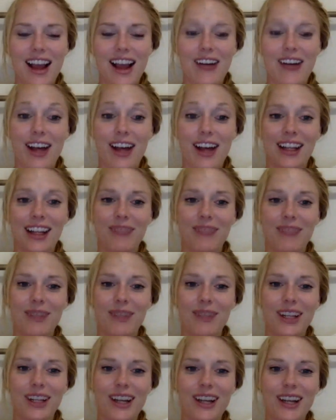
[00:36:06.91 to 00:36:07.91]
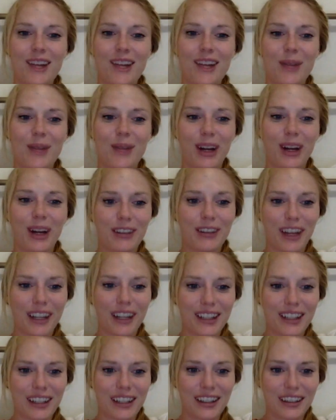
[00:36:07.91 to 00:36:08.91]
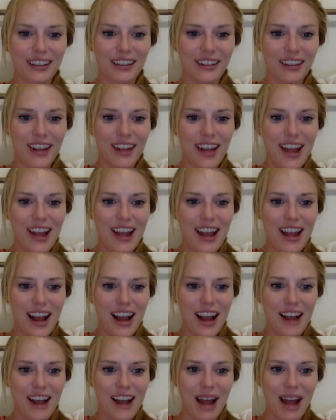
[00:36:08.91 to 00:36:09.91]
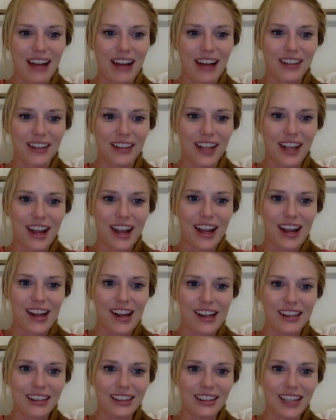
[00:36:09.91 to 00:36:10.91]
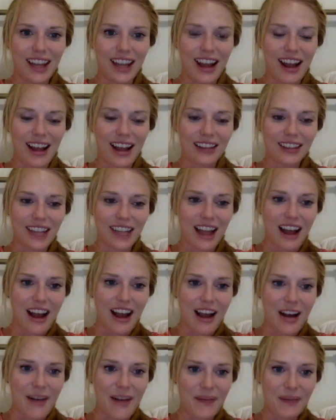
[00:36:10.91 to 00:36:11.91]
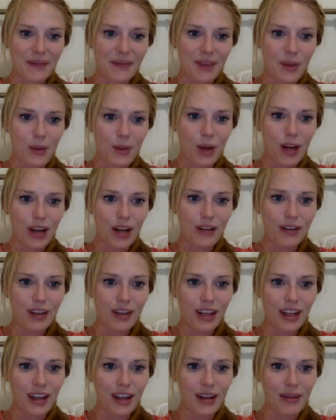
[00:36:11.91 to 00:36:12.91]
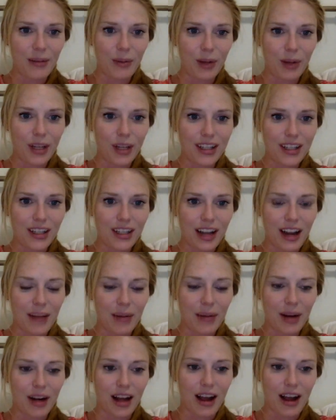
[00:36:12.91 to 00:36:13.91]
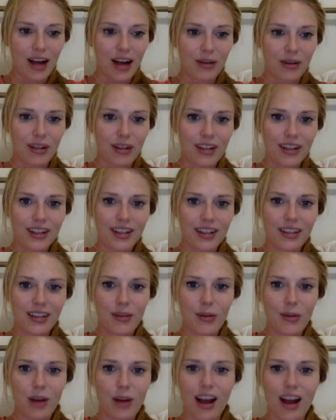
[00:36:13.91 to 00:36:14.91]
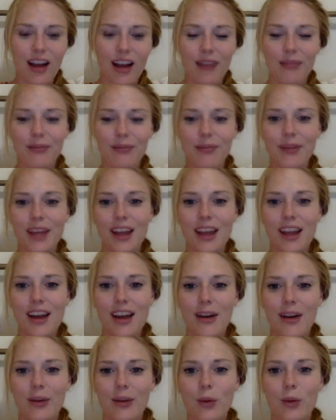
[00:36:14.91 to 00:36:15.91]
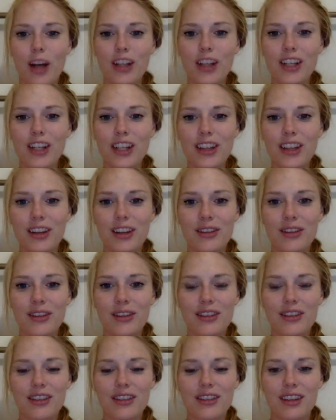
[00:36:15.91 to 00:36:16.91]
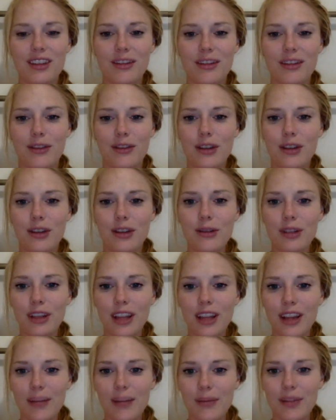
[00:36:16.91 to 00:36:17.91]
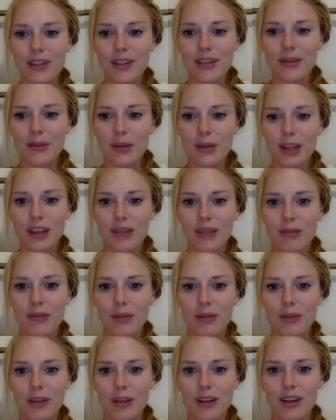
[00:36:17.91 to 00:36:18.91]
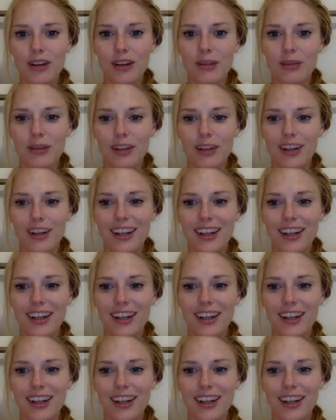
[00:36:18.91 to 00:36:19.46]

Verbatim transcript: i can be a more effective um, advocate um, one of the points that i brought out was um, watching those the View clips with Whoopi Goldberg.